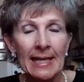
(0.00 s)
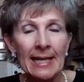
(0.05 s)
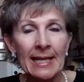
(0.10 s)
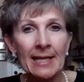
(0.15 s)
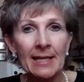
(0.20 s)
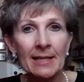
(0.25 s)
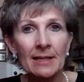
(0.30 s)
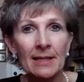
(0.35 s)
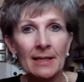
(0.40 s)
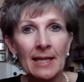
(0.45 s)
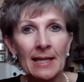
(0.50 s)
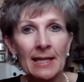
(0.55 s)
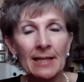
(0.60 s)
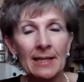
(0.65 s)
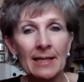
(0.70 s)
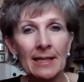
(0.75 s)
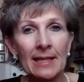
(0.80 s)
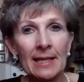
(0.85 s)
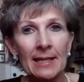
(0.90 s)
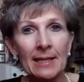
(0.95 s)
and
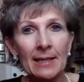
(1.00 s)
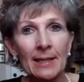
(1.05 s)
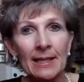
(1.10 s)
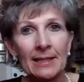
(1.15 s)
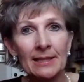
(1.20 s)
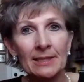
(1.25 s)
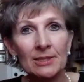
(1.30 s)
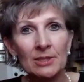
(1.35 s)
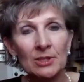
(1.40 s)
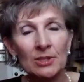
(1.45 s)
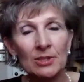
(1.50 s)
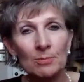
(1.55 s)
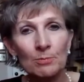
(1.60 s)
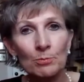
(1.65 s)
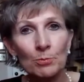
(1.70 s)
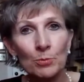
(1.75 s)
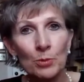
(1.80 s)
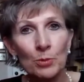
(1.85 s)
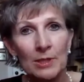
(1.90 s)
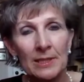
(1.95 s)
let's just
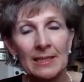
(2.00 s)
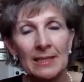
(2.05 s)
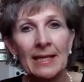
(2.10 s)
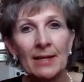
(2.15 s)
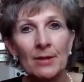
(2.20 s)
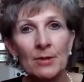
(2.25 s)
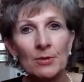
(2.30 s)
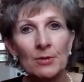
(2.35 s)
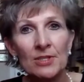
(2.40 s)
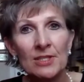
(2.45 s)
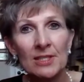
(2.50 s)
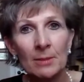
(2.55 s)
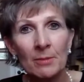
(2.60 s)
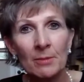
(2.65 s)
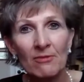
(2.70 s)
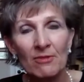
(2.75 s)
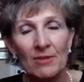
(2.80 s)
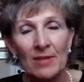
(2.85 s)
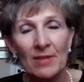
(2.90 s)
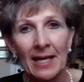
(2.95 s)
put together some
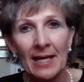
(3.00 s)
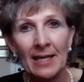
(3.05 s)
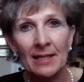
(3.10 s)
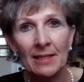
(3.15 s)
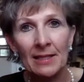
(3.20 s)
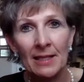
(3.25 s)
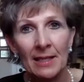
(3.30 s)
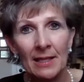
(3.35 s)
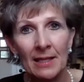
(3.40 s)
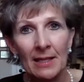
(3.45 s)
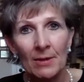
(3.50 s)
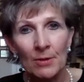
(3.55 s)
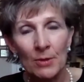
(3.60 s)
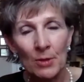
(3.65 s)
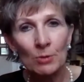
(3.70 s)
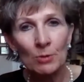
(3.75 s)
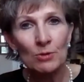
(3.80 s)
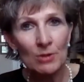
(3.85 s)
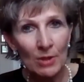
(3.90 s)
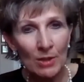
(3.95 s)
of that,
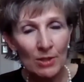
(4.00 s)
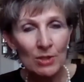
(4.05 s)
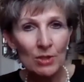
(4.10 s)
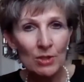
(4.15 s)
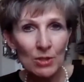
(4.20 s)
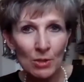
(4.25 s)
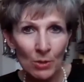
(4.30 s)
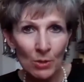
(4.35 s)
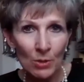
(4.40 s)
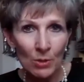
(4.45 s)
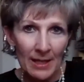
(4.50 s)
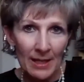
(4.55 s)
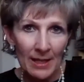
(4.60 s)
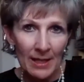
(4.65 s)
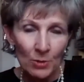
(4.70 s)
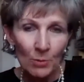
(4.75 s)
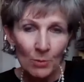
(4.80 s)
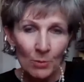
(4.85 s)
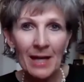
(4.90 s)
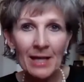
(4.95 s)
those, because
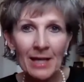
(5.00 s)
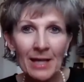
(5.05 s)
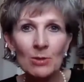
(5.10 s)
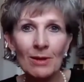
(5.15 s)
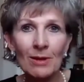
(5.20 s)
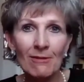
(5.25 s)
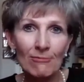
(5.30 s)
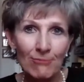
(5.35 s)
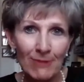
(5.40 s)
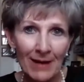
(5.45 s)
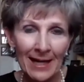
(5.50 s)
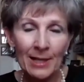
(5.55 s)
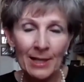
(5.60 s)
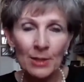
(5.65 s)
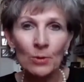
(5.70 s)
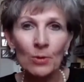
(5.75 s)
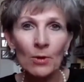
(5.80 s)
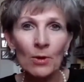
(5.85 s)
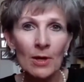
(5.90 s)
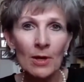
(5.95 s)
in your mind you have
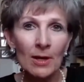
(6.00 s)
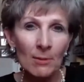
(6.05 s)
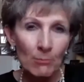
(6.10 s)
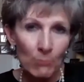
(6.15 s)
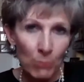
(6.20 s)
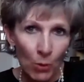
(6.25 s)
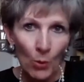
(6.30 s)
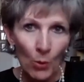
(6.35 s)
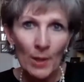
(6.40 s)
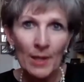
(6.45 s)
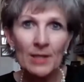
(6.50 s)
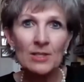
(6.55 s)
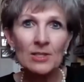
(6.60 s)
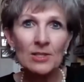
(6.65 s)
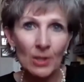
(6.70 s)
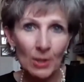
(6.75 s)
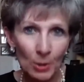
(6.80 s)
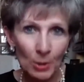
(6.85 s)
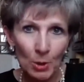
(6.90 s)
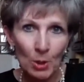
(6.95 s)
vital
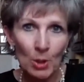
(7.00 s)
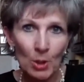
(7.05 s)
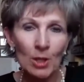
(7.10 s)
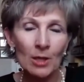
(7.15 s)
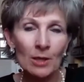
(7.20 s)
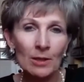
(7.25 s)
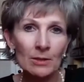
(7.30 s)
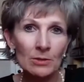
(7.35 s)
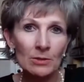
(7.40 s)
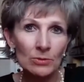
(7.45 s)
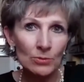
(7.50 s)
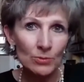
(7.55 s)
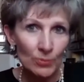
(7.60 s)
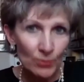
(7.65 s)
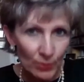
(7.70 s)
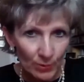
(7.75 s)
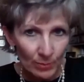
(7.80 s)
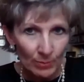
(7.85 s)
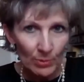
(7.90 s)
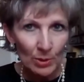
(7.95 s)
points along
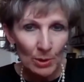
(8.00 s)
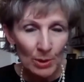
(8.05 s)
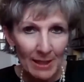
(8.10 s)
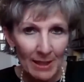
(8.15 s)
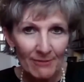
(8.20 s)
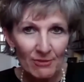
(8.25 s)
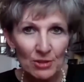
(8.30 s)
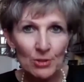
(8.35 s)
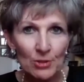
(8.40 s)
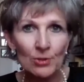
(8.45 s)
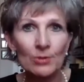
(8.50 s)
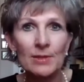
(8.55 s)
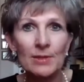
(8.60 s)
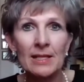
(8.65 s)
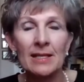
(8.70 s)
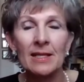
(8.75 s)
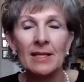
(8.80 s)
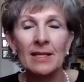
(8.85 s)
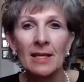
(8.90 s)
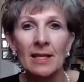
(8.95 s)
life's
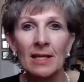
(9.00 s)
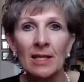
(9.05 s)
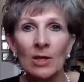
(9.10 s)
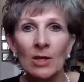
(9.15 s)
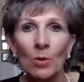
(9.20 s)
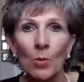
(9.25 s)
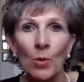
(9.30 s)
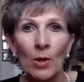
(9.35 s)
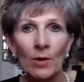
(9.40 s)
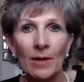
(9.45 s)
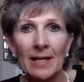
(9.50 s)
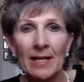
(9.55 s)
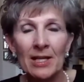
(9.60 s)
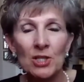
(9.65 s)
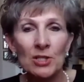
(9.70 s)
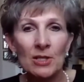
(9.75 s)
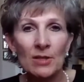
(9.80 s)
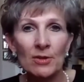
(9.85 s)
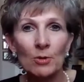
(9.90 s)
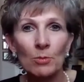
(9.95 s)
journey where
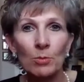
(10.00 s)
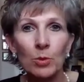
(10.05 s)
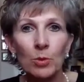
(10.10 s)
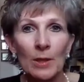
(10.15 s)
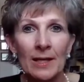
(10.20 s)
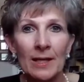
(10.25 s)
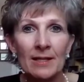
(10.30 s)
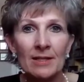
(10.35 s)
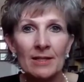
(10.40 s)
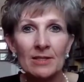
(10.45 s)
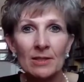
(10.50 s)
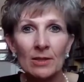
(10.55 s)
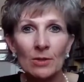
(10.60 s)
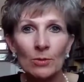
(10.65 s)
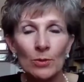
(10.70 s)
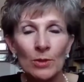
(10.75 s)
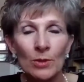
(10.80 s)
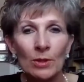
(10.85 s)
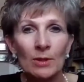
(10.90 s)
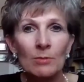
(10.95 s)
each other plays a
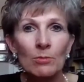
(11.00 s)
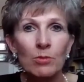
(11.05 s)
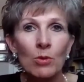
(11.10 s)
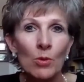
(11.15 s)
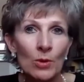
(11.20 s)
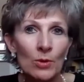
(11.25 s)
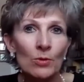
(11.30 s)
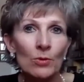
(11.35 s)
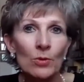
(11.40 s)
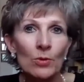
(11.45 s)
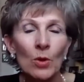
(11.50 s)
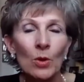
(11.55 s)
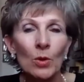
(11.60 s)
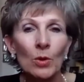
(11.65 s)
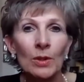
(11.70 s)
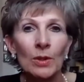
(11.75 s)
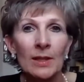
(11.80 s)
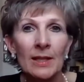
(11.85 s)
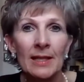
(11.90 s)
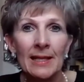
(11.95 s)
real important
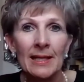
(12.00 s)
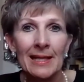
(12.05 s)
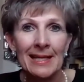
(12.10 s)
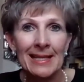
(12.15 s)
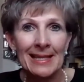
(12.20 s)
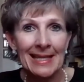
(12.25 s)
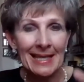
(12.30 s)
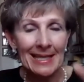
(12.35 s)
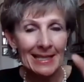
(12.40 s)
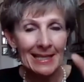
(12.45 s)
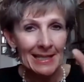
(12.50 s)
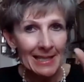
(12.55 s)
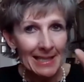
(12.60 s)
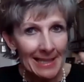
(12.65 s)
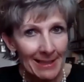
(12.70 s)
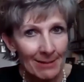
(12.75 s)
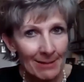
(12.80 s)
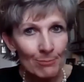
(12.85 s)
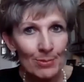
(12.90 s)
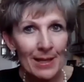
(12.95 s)
role in that
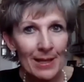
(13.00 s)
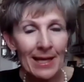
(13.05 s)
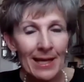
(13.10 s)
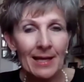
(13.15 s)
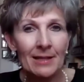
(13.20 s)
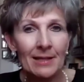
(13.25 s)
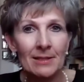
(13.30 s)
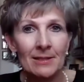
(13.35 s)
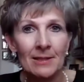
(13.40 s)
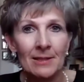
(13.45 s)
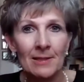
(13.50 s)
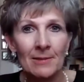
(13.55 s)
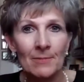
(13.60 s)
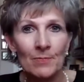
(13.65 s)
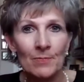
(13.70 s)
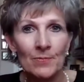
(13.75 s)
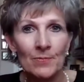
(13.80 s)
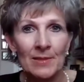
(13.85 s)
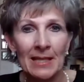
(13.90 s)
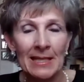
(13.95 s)
impact
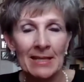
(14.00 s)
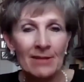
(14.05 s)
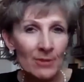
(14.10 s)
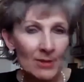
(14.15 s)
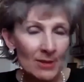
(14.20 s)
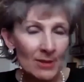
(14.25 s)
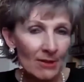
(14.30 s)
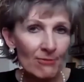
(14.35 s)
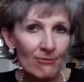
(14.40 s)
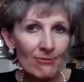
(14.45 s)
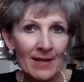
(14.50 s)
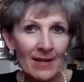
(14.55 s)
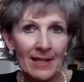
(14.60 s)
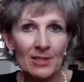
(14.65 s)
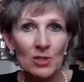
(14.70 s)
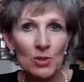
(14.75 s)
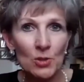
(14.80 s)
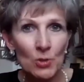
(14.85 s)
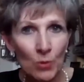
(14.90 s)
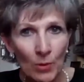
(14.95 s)
that even
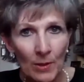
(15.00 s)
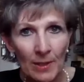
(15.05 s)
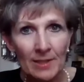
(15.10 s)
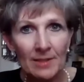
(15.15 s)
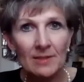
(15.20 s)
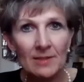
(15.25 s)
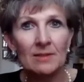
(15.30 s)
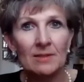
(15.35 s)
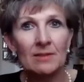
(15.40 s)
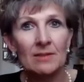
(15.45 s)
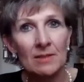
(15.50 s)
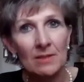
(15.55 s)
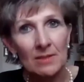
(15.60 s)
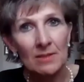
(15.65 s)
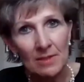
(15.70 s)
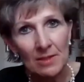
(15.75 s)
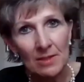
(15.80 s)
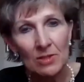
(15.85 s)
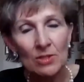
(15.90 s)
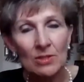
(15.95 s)
affects choices,
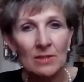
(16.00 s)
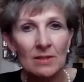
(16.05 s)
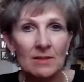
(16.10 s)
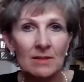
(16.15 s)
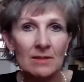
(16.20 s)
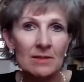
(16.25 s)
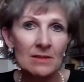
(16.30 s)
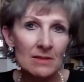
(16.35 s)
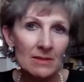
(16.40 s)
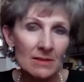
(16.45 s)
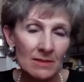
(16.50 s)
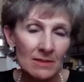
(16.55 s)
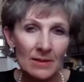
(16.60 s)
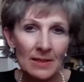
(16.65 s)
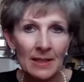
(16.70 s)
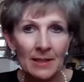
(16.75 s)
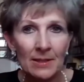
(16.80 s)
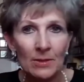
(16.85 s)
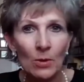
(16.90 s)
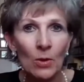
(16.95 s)
decisions
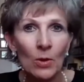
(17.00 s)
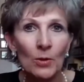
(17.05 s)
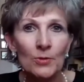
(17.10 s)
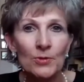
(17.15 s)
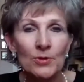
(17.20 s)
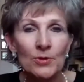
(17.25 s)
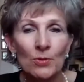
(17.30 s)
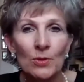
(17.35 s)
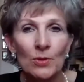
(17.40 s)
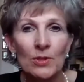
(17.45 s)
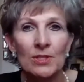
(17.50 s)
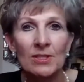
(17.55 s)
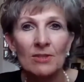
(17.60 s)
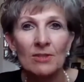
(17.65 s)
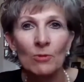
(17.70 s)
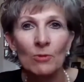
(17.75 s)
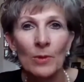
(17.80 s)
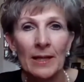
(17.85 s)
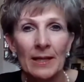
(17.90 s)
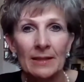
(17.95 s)
in all sorts
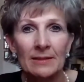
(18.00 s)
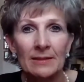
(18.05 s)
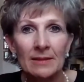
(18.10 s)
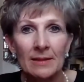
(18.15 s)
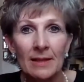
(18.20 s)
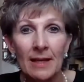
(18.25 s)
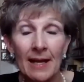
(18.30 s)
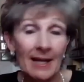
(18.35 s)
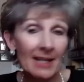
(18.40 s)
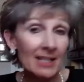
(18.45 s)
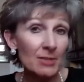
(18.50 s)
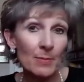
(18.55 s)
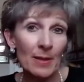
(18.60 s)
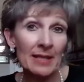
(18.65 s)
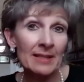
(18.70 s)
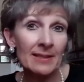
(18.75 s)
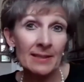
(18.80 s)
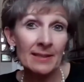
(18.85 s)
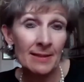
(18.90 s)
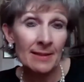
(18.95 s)
of ways,
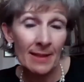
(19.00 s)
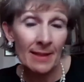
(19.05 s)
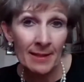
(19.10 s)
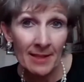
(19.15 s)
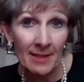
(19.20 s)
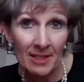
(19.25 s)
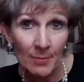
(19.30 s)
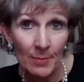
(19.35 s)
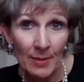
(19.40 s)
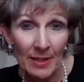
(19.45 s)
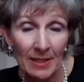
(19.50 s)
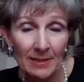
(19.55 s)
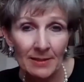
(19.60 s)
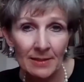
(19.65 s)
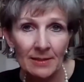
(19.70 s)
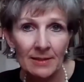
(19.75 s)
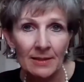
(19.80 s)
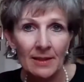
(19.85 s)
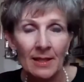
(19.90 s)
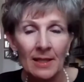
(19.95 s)
expected,
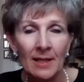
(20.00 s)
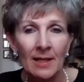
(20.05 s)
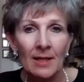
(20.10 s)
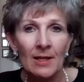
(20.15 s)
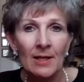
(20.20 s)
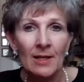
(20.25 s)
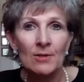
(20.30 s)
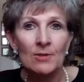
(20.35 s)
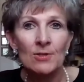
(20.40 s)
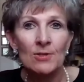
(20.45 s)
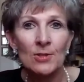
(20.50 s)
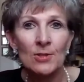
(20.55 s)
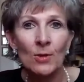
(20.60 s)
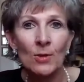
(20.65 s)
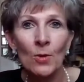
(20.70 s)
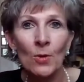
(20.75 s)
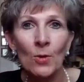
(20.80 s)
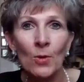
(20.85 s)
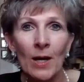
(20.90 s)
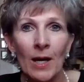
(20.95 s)
unexpected.
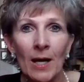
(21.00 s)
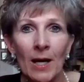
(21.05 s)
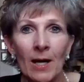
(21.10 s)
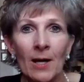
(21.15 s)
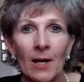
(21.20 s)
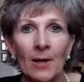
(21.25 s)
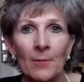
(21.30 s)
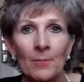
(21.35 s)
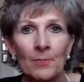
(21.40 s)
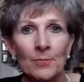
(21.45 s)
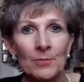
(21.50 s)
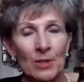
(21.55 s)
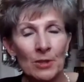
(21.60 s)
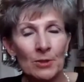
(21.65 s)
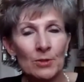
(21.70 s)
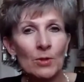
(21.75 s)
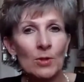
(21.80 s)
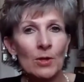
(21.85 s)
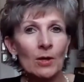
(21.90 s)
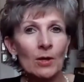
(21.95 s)
So,
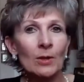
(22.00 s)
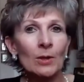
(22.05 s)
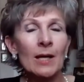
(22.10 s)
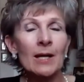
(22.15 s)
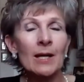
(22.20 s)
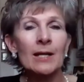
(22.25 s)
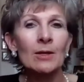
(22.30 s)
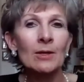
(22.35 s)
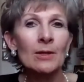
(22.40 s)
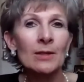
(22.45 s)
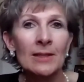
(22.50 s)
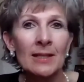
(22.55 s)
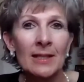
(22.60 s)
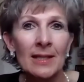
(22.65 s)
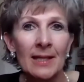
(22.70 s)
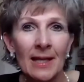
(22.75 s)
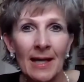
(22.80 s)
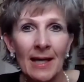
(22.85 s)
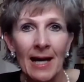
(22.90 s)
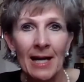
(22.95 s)
Dr. Carlile,
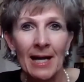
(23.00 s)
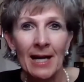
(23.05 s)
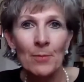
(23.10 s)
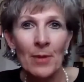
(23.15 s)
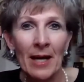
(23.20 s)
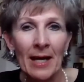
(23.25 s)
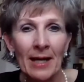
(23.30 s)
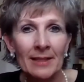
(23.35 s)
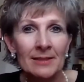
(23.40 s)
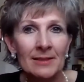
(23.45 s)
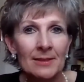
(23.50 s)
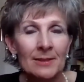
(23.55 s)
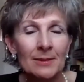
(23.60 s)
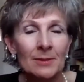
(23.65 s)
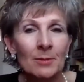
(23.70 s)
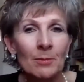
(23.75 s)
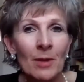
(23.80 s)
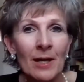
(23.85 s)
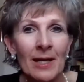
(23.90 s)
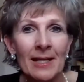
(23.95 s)
I pass
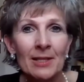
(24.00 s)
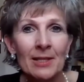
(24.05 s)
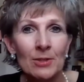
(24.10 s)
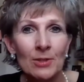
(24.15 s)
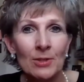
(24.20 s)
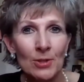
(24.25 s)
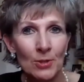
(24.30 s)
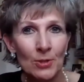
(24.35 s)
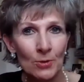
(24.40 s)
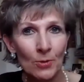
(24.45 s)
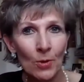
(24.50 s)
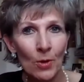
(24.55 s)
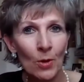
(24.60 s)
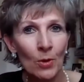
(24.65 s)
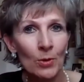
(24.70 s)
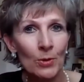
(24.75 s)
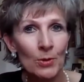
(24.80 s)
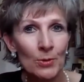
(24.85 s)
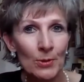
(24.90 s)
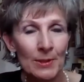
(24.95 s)
the mic to you,
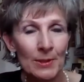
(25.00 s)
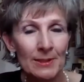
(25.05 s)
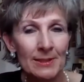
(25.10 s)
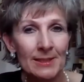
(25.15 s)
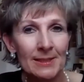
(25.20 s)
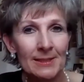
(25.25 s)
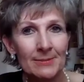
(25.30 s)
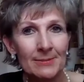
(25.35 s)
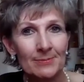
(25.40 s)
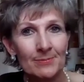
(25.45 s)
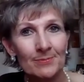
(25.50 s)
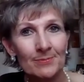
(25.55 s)
all yours.